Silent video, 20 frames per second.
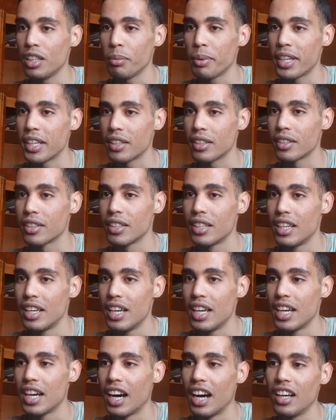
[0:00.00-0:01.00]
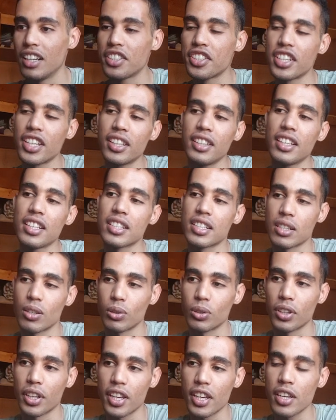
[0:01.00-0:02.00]
bit and check this
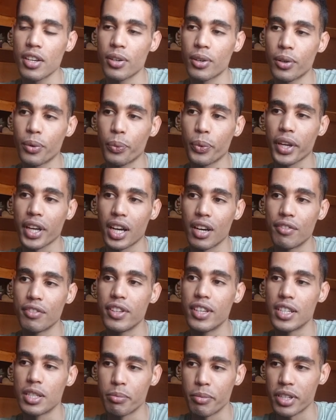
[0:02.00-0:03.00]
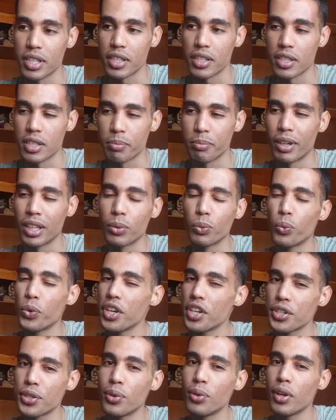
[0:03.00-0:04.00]
out. Here we have this message, but we
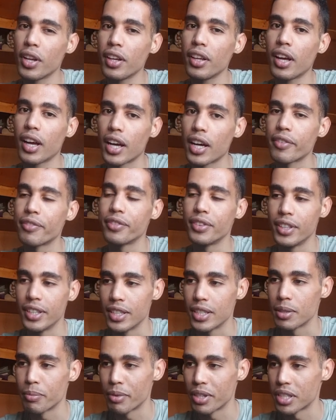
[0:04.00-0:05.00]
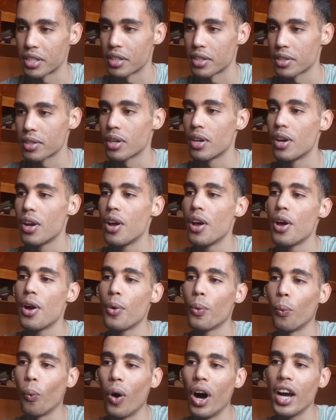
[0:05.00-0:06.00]
shouldn't have this message.
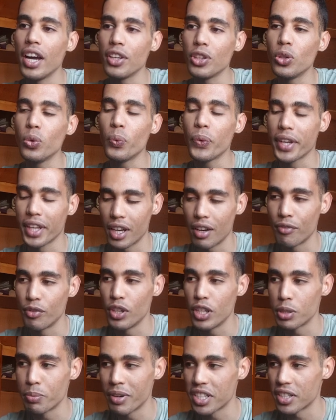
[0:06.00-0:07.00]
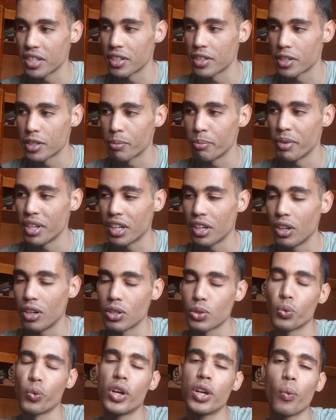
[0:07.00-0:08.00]
Why do we have this message?
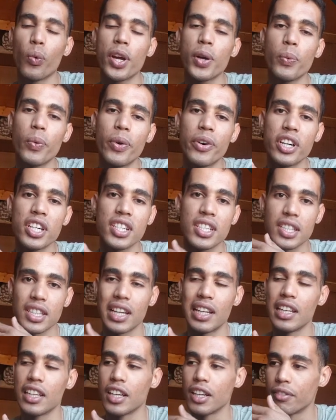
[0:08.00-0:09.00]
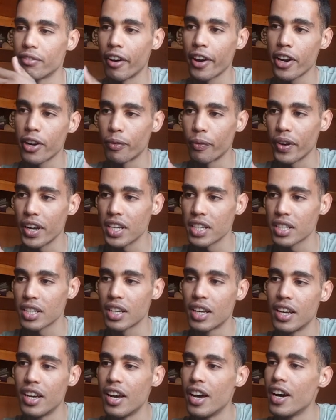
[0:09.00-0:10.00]
Because when we were installing
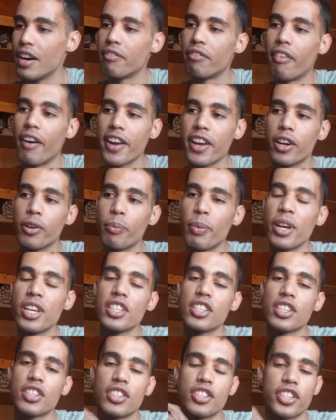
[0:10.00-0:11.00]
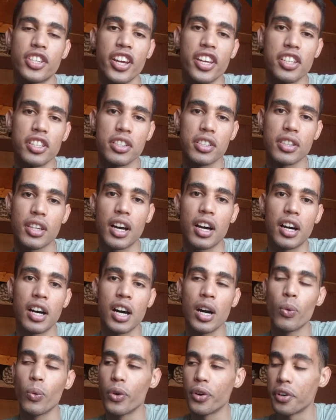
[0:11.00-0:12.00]
Firebase changed
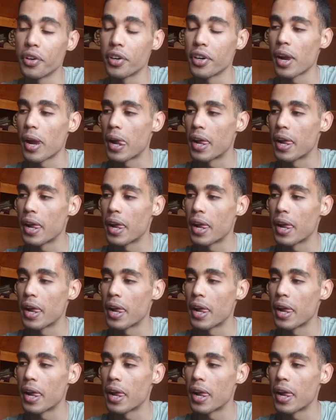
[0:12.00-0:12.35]
our